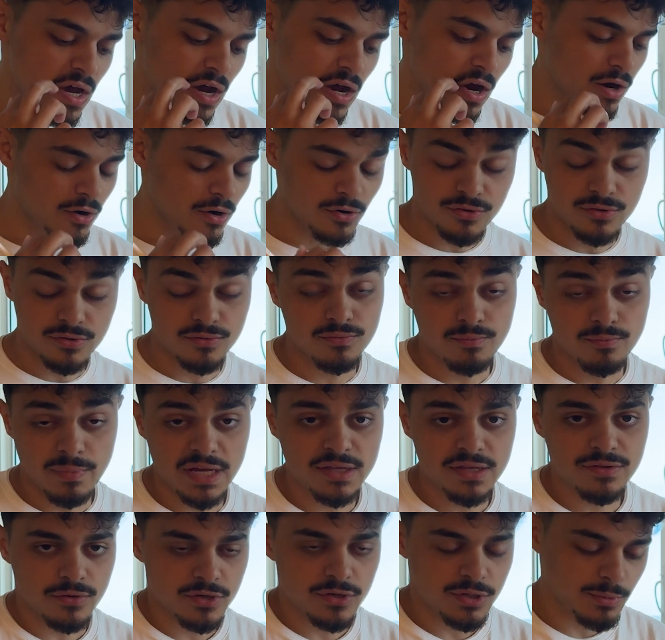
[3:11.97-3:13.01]
or
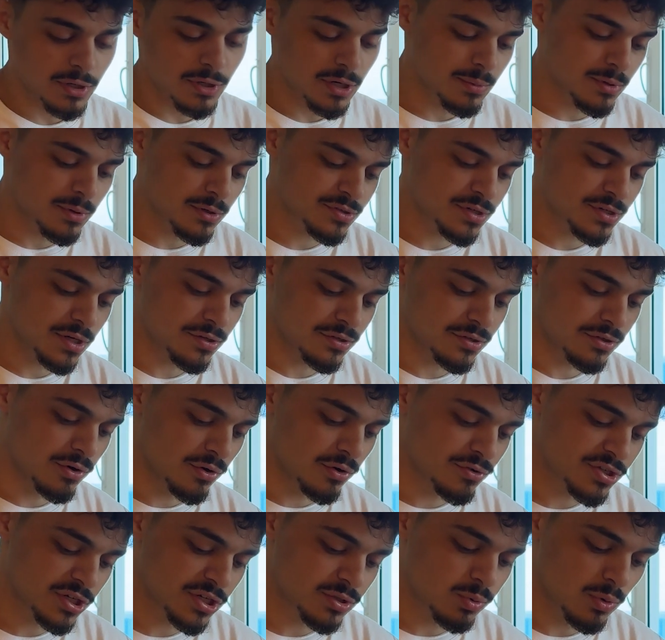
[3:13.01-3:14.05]
make 13.8 million sales and
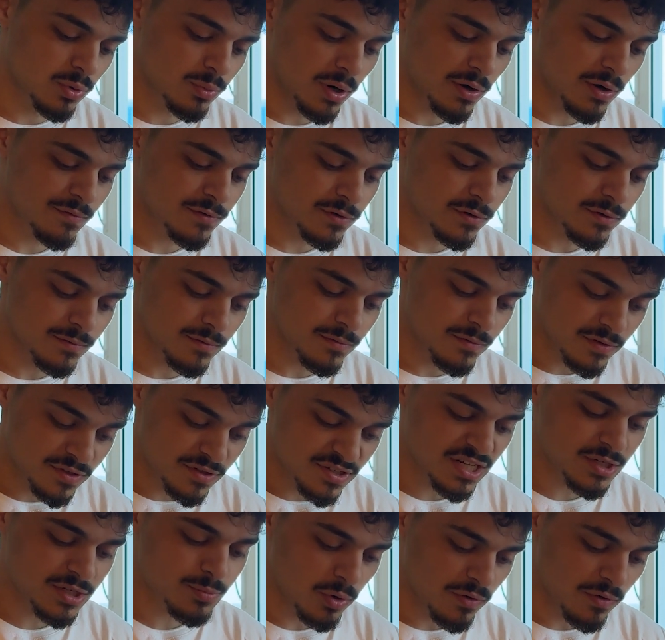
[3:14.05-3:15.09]
grow
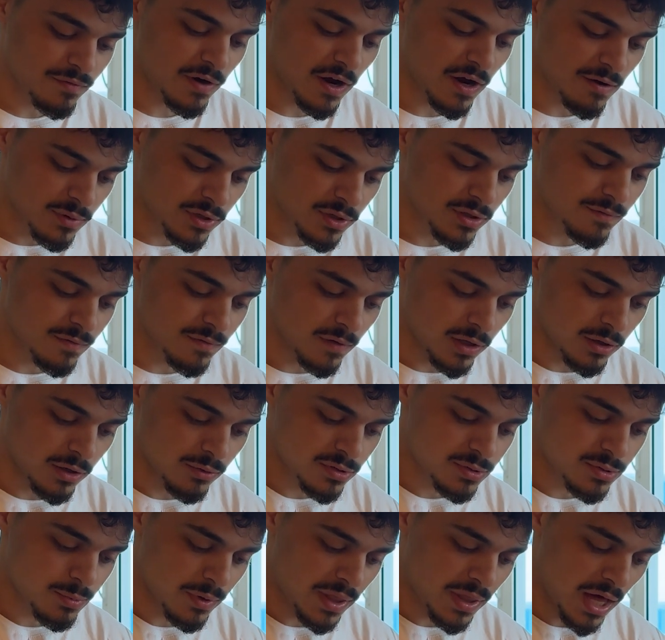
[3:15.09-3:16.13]
6.5 million
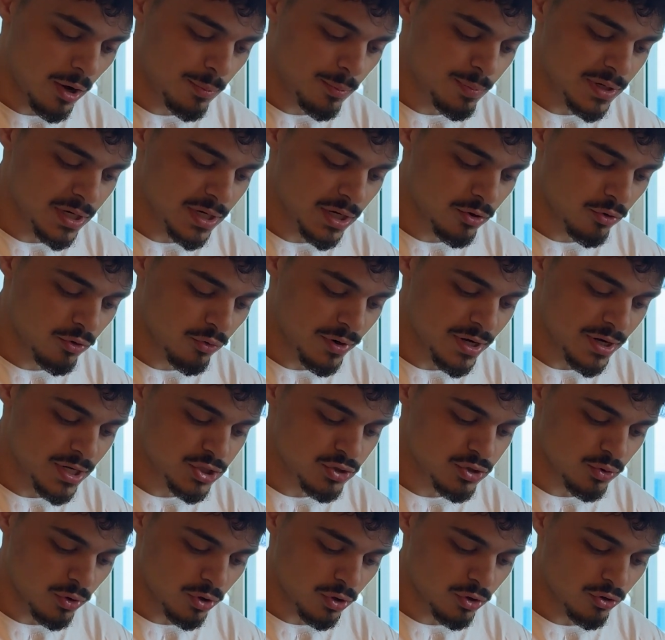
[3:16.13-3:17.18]
followers without being
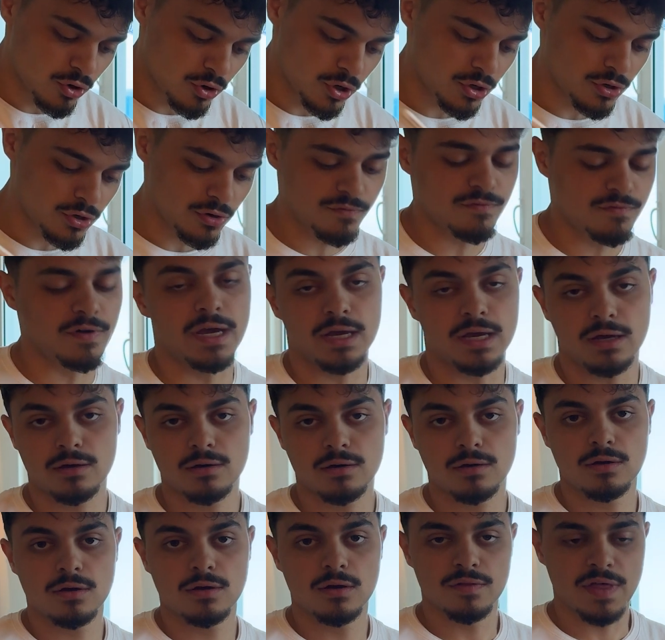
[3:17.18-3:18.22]
cringe or crooked or fake.
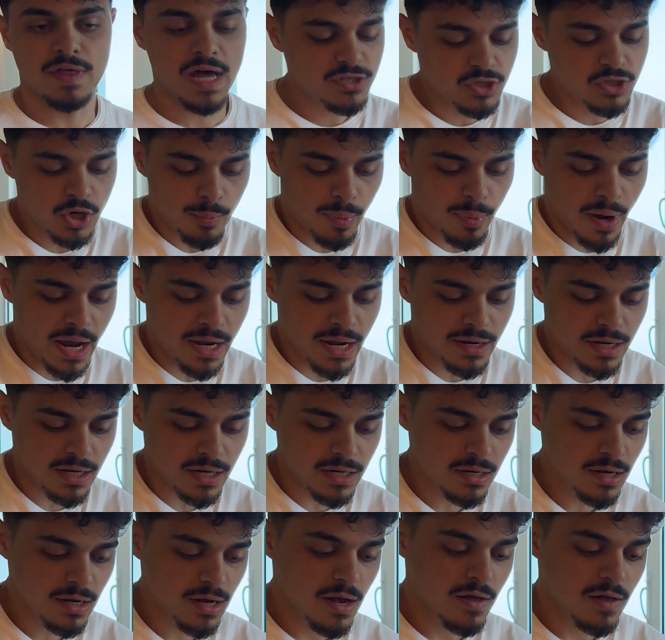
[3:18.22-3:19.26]
That's our
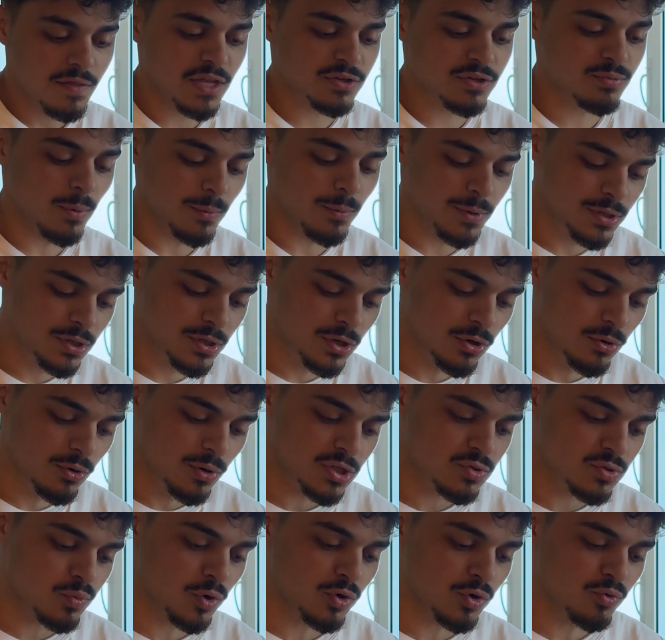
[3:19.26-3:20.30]
branding. That's what we do.
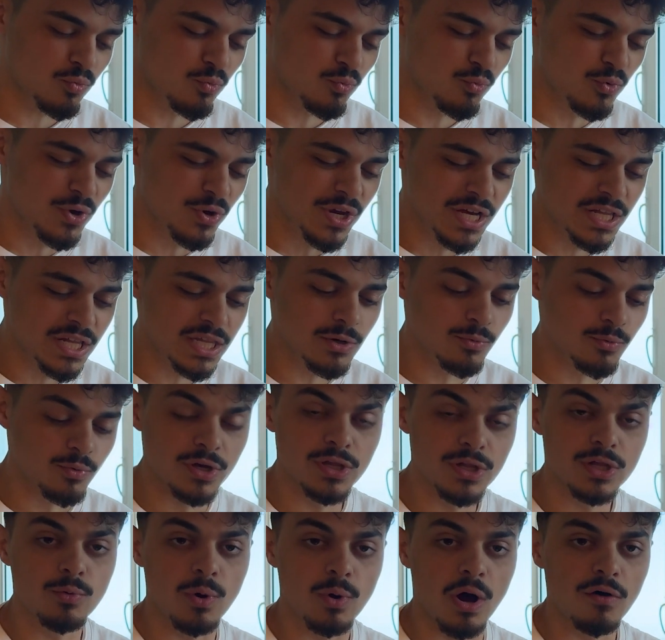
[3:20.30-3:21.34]
It's worked
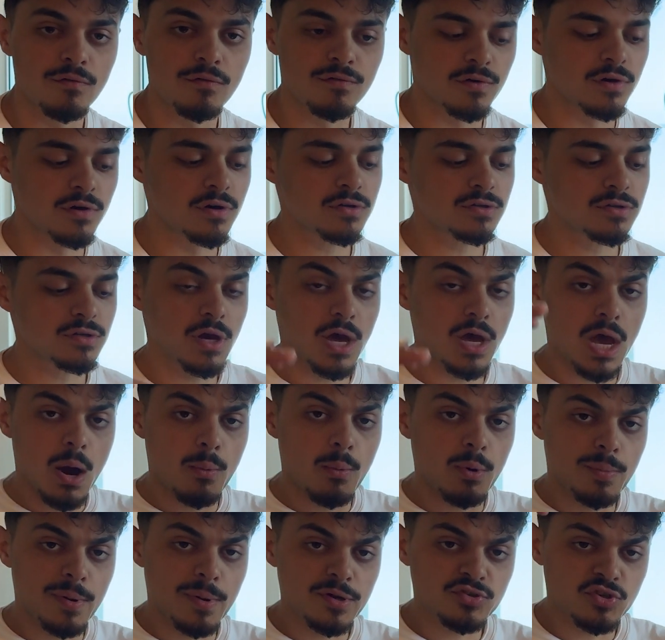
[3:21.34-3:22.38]
really well for us. And
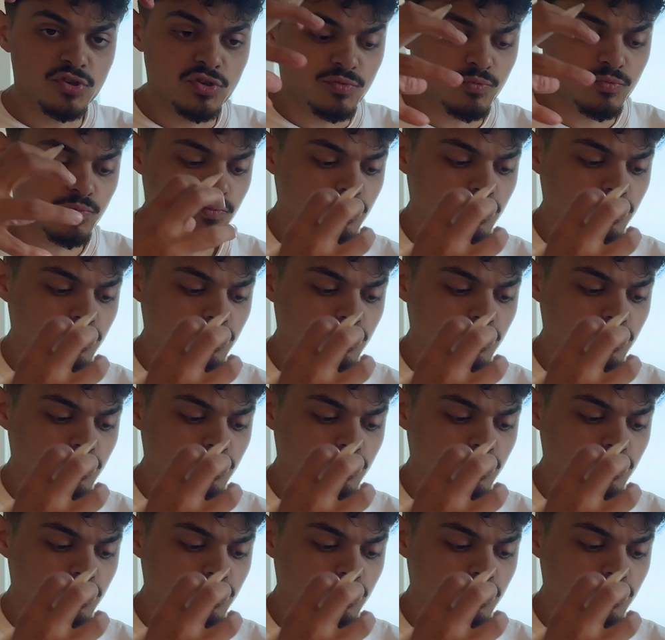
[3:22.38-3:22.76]
we basically